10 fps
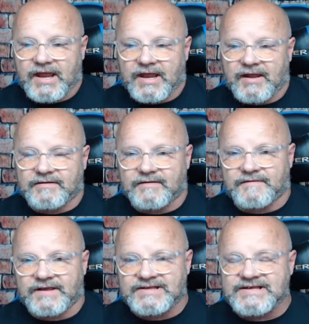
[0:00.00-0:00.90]
and
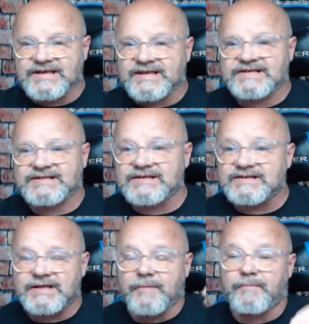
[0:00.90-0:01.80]
this is the
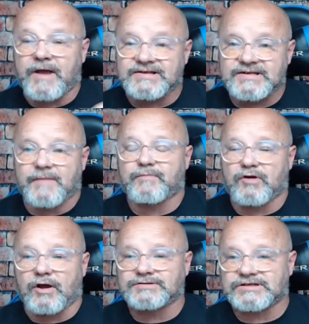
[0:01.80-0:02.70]
step-by-step
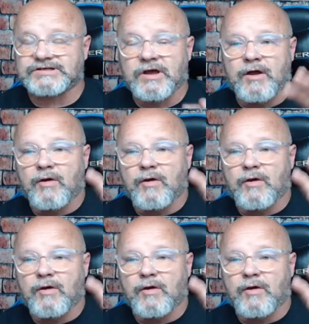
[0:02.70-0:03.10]
process.